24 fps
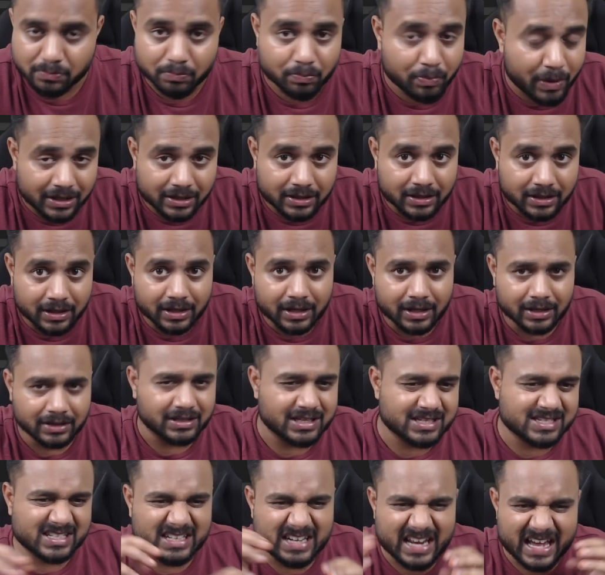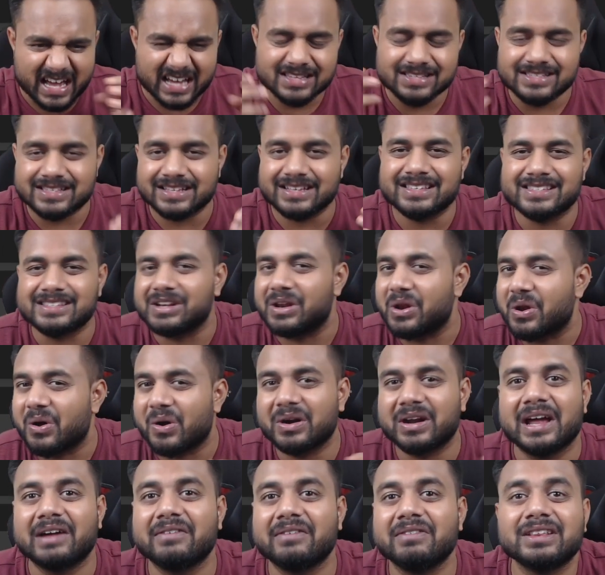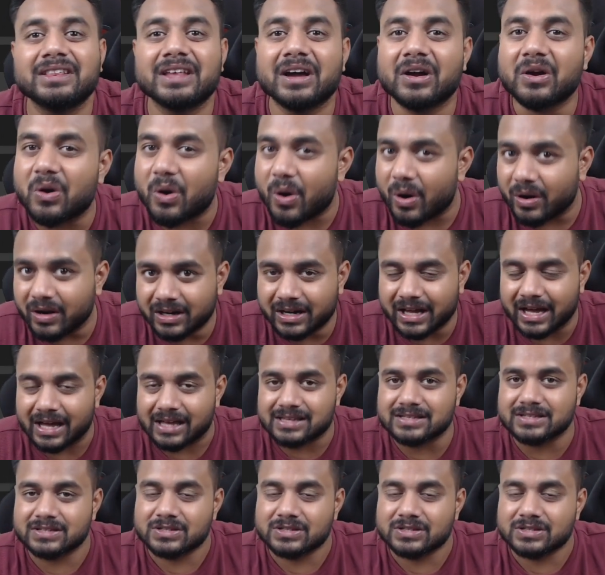but this text is not having the context.